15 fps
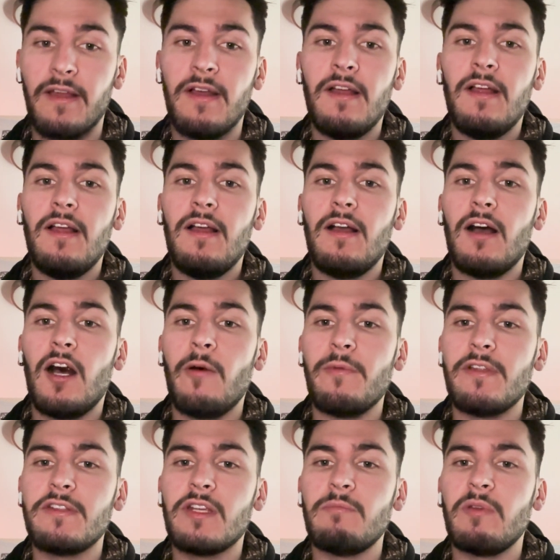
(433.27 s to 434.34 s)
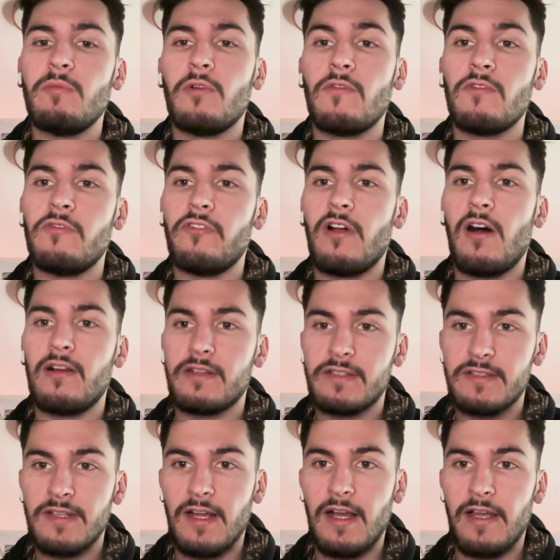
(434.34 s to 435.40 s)
It is going to be more of a vlog
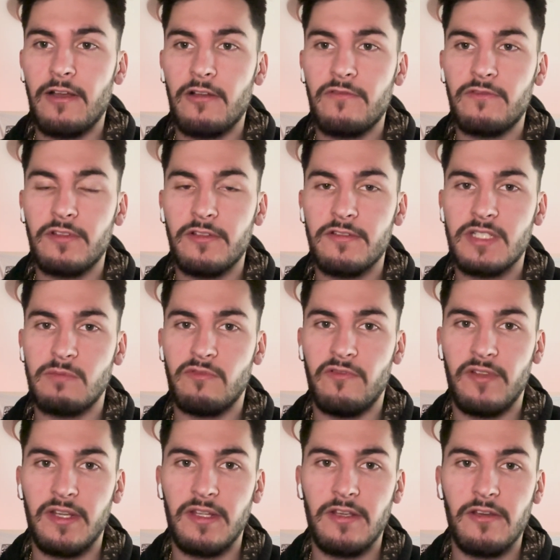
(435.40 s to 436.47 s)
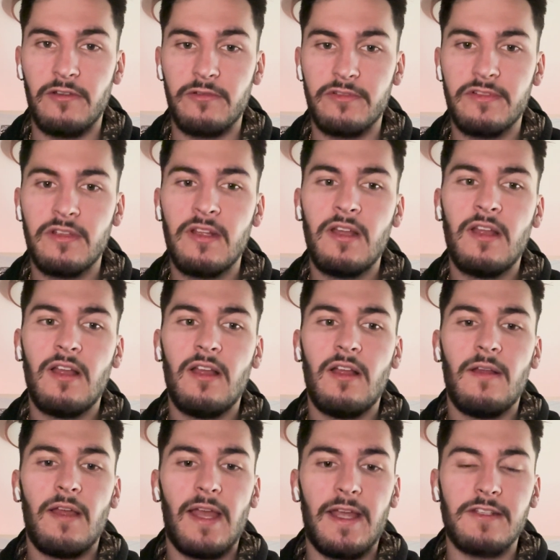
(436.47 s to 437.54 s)
style for those type of videos,
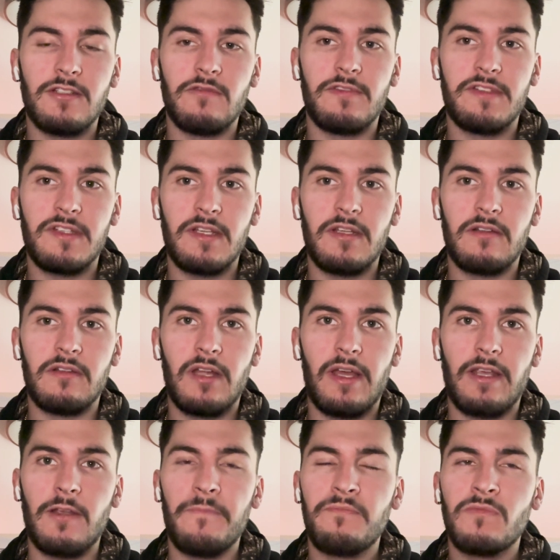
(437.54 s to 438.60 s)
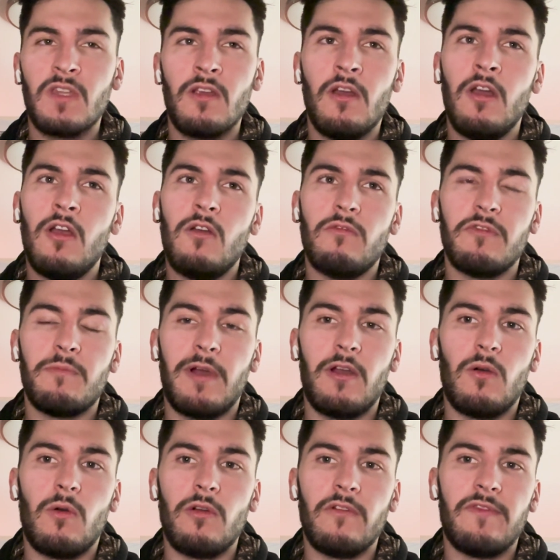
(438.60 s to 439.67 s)
as you've seen like with my
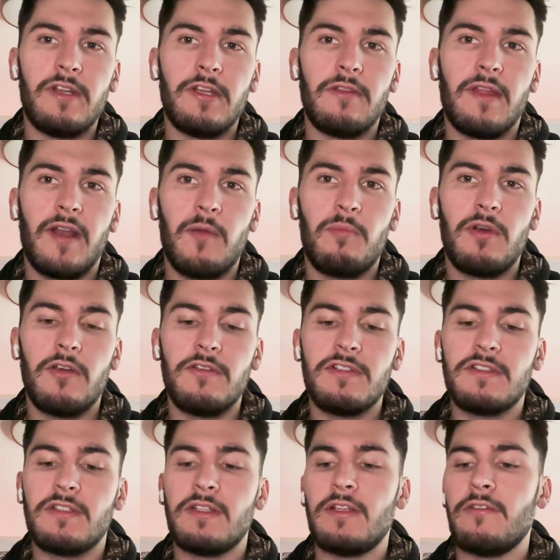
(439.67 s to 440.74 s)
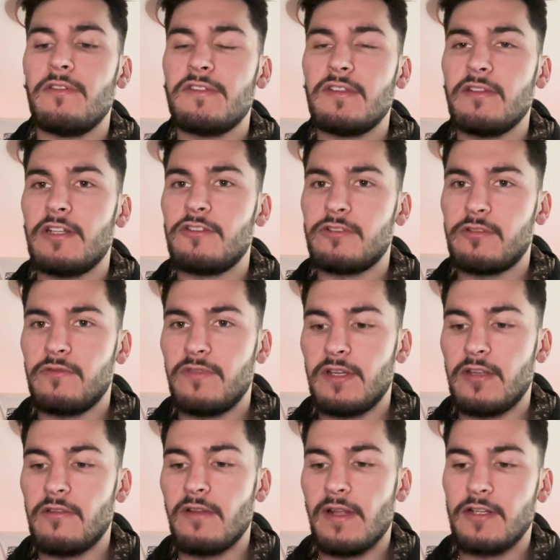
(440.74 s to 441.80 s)
oil video that I posted, or this electrical
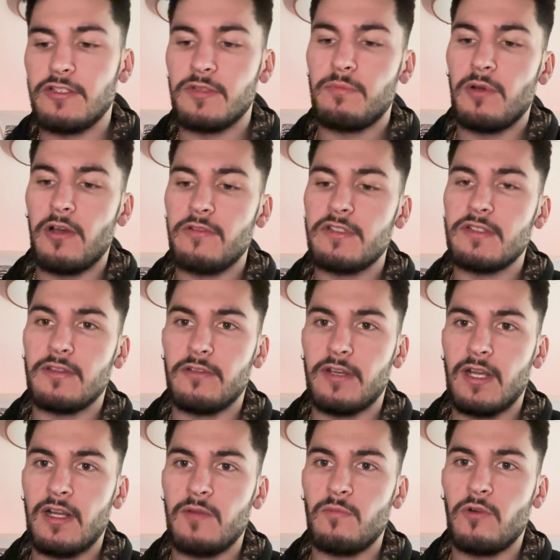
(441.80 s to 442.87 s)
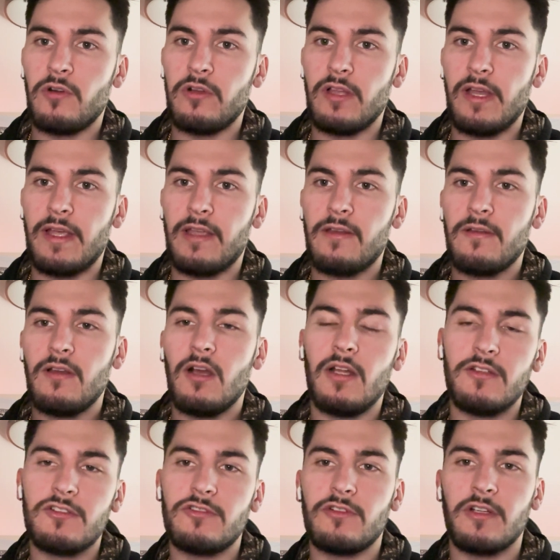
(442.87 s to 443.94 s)
video that I just posted. They're kind of more like
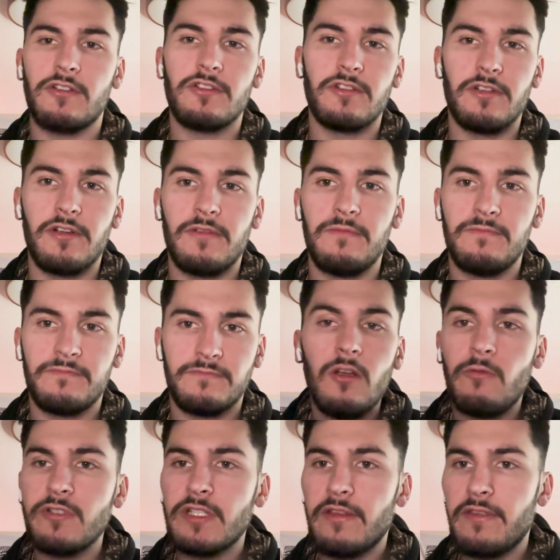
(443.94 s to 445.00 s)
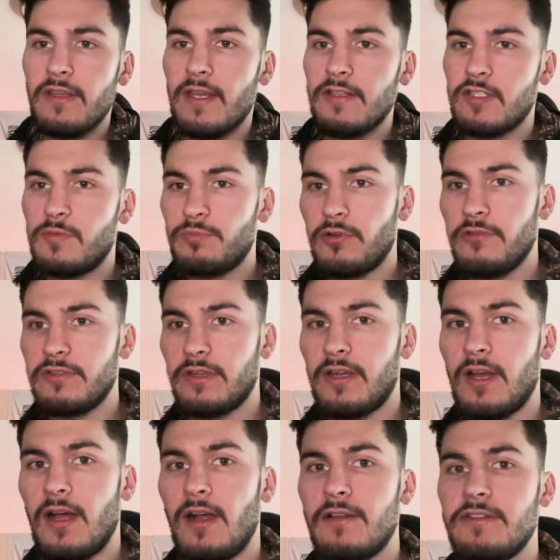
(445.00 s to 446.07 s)
unstructured, which I think has its pros and
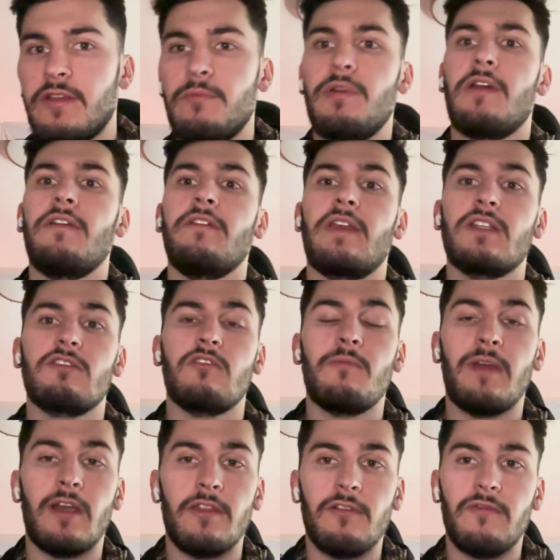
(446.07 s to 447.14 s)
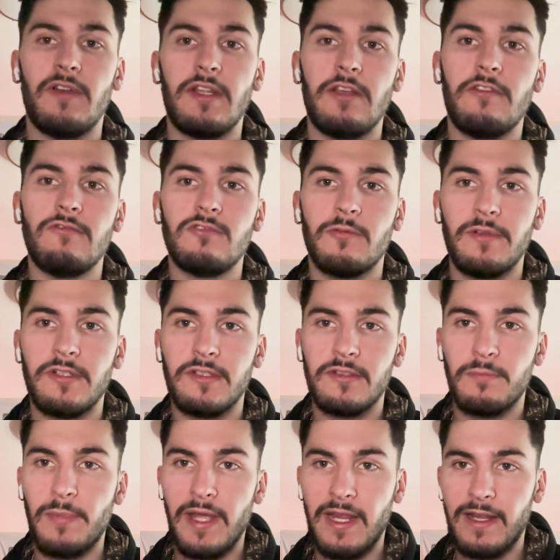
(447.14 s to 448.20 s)
cons compared to like some of my other videos where we
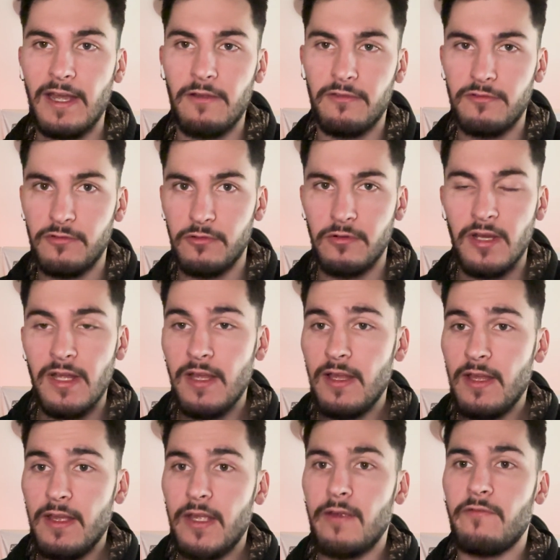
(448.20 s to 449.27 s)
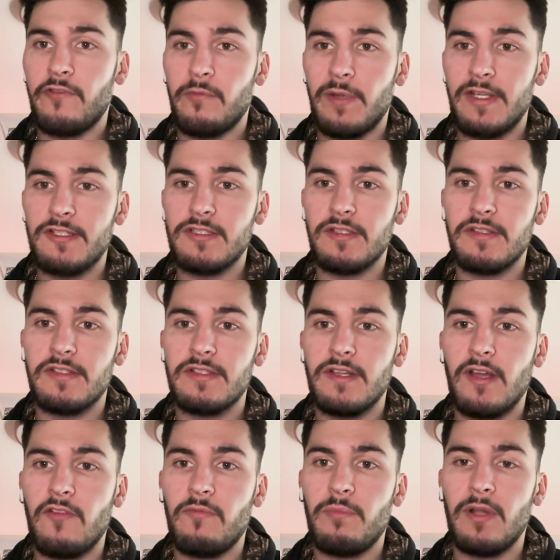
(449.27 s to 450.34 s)
just bang out through information and
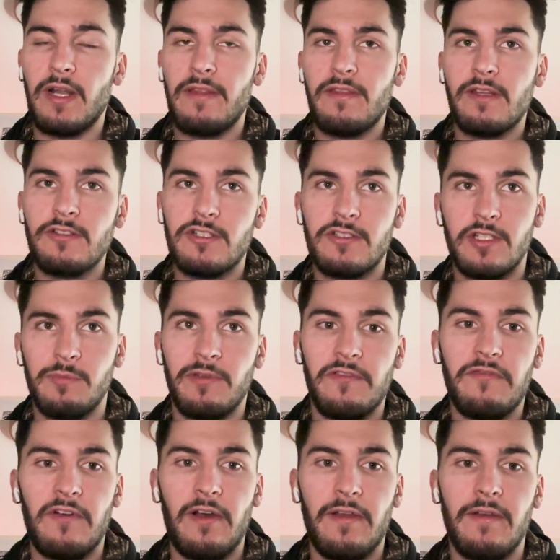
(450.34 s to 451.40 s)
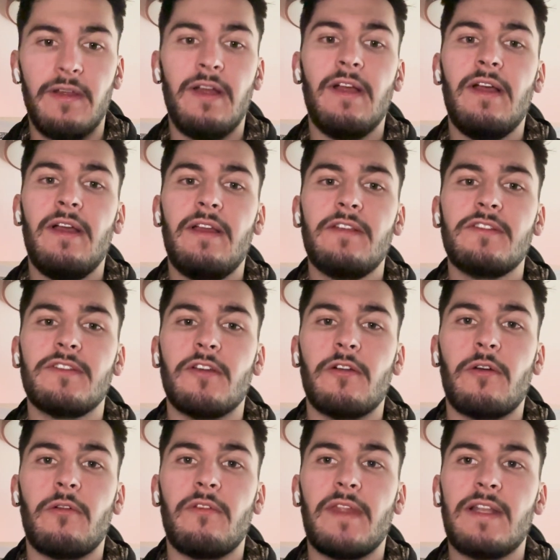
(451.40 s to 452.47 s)
stuff, but I think it should still be fun.
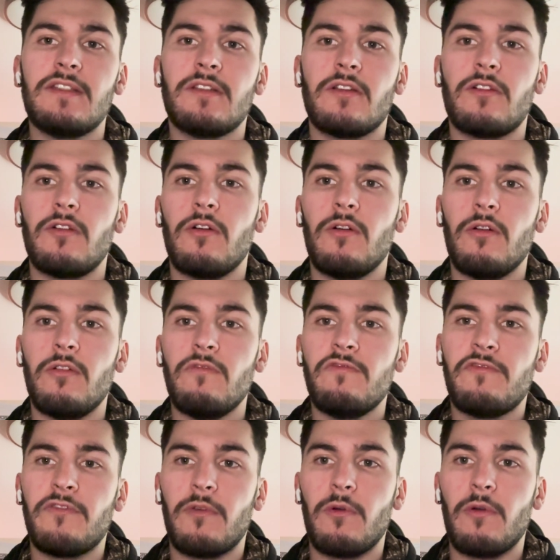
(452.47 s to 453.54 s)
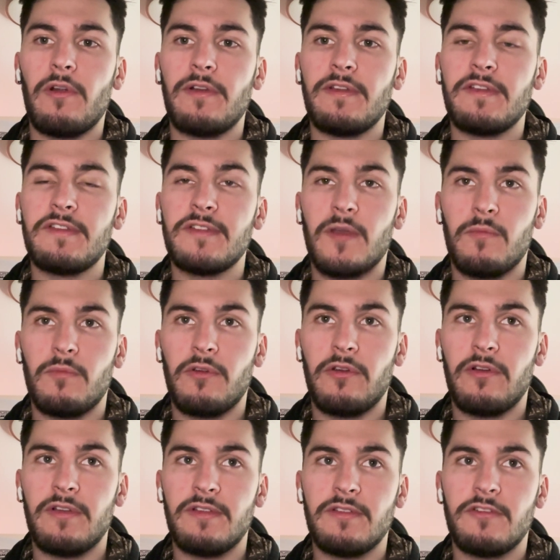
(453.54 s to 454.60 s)
So that's the goal for
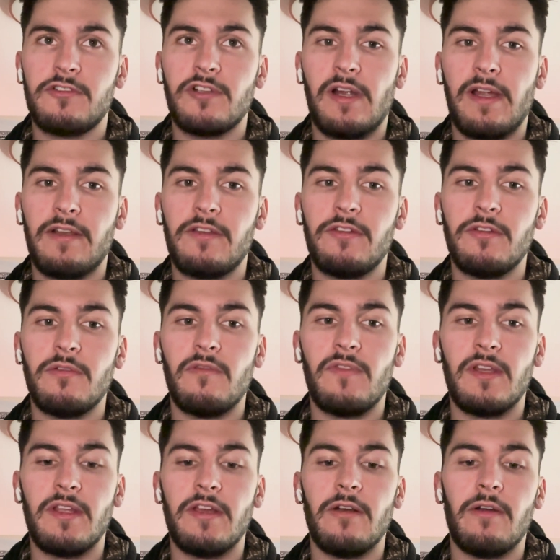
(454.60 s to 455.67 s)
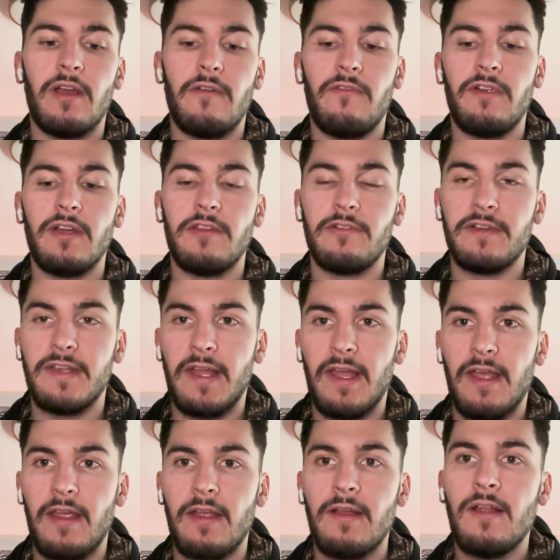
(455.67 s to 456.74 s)
December, is to try and do a video every other
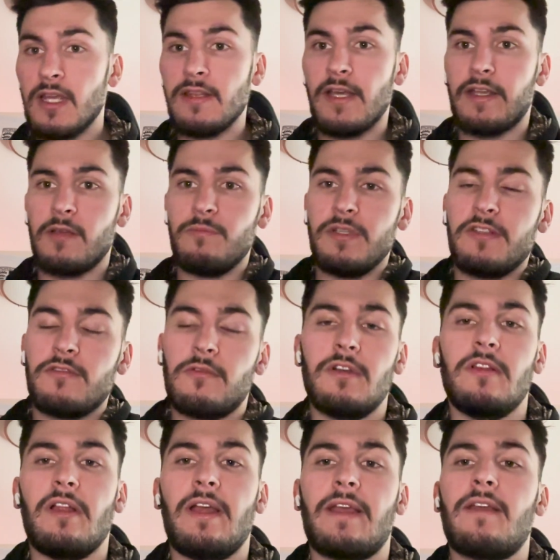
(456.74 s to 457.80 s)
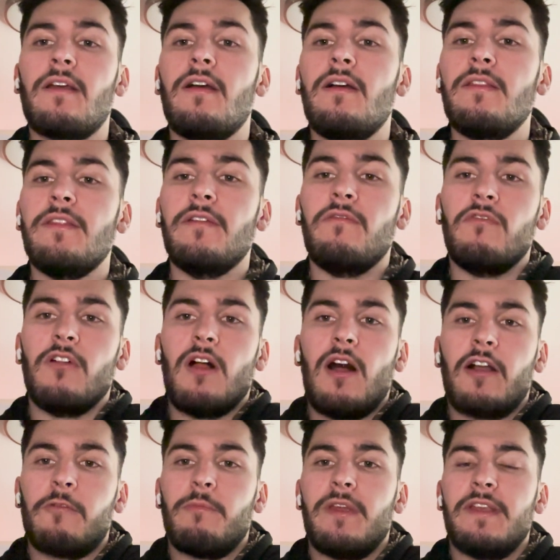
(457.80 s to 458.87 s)
day. And that can be sort of like the
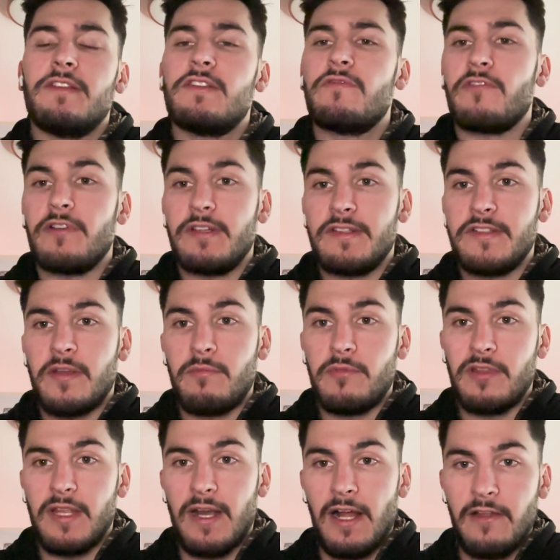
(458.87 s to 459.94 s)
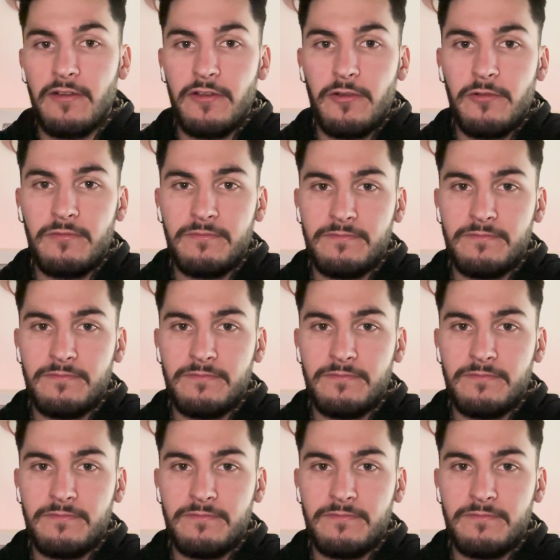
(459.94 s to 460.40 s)
Vlogmas for December that I'll do.